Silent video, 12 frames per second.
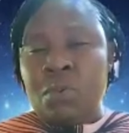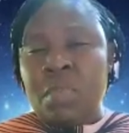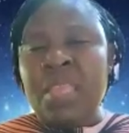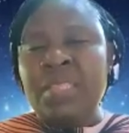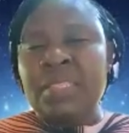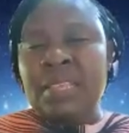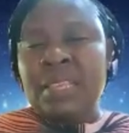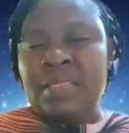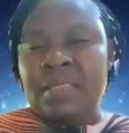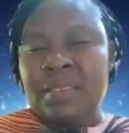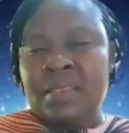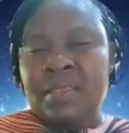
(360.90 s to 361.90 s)

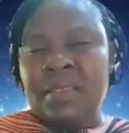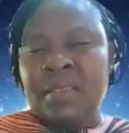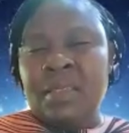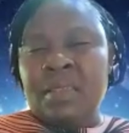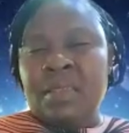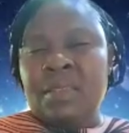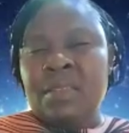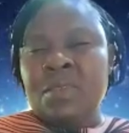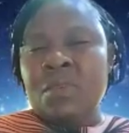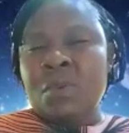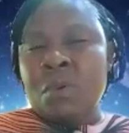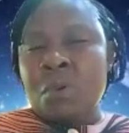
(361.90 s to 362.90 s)
engendered the
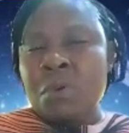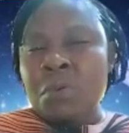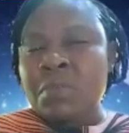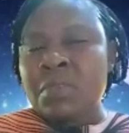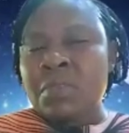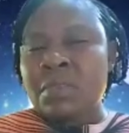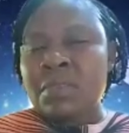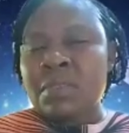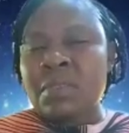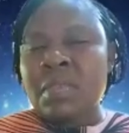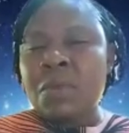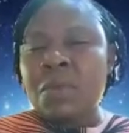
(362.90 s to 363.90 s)
roles
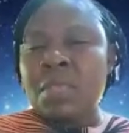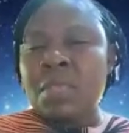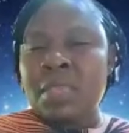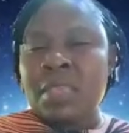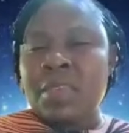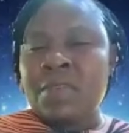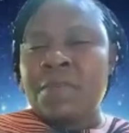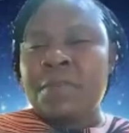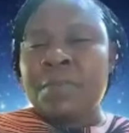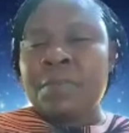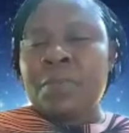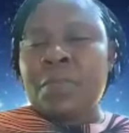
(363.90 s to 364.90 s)
that we give
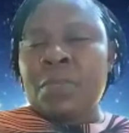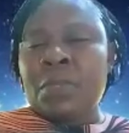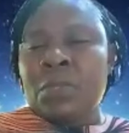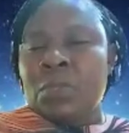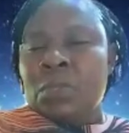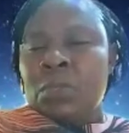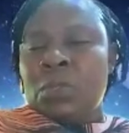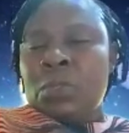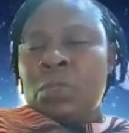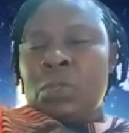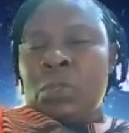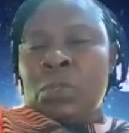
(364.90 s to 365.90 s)

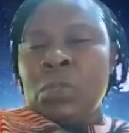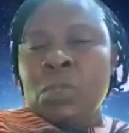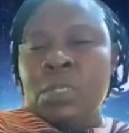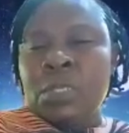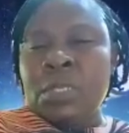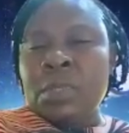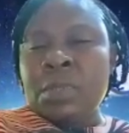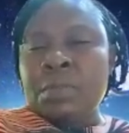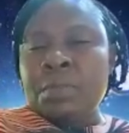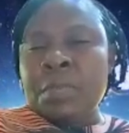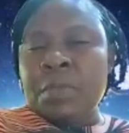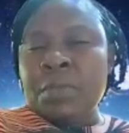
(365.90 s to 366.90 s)
to the
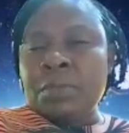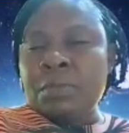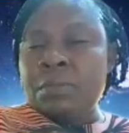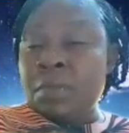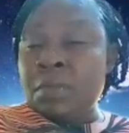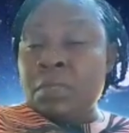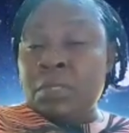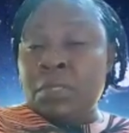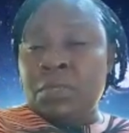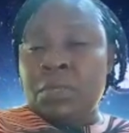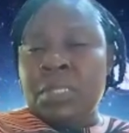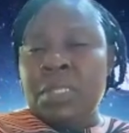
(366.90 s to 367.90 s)
male
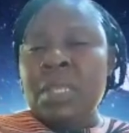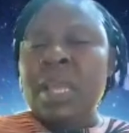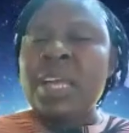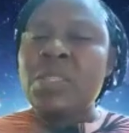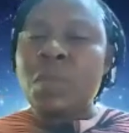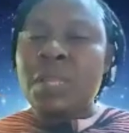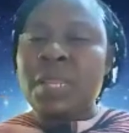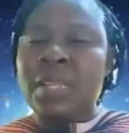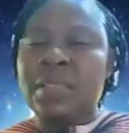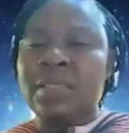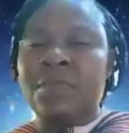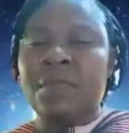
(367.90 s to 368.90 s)
children as well
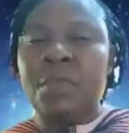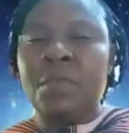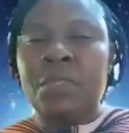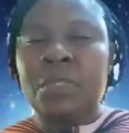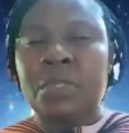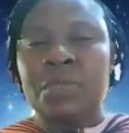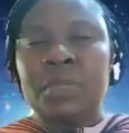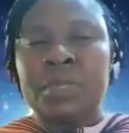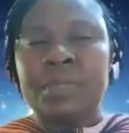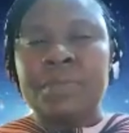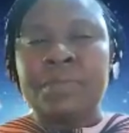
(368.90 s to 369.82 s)
as the female children.